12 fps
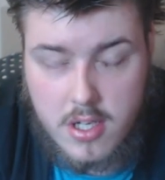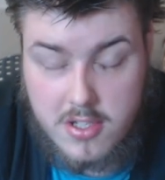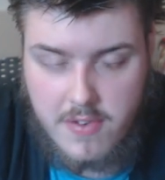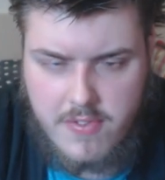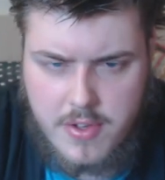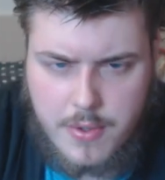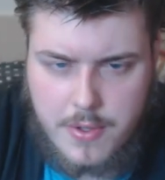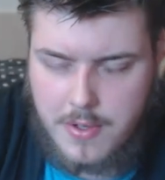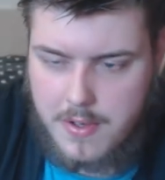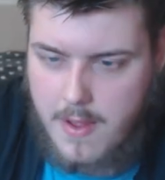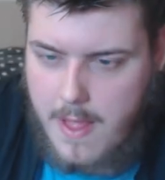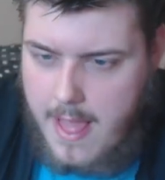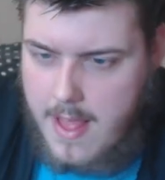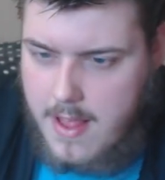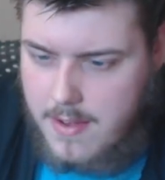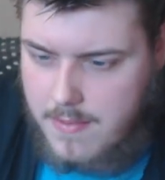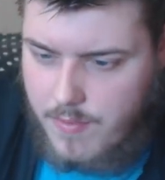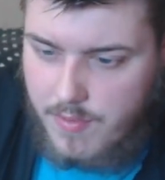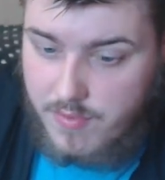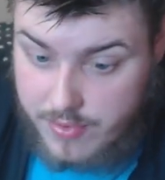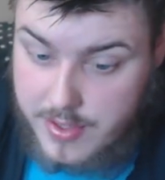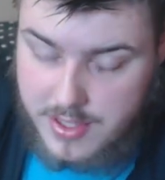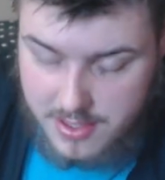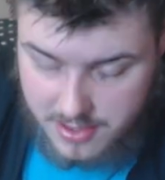It's if you could,
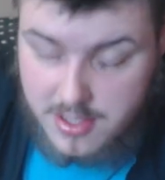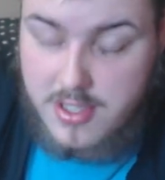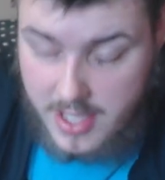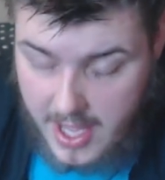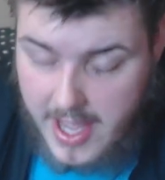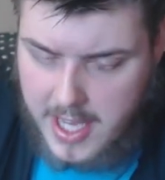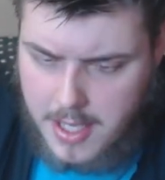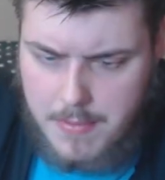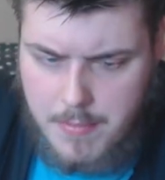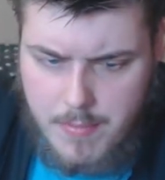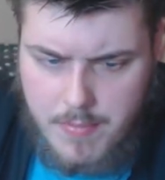for instance, say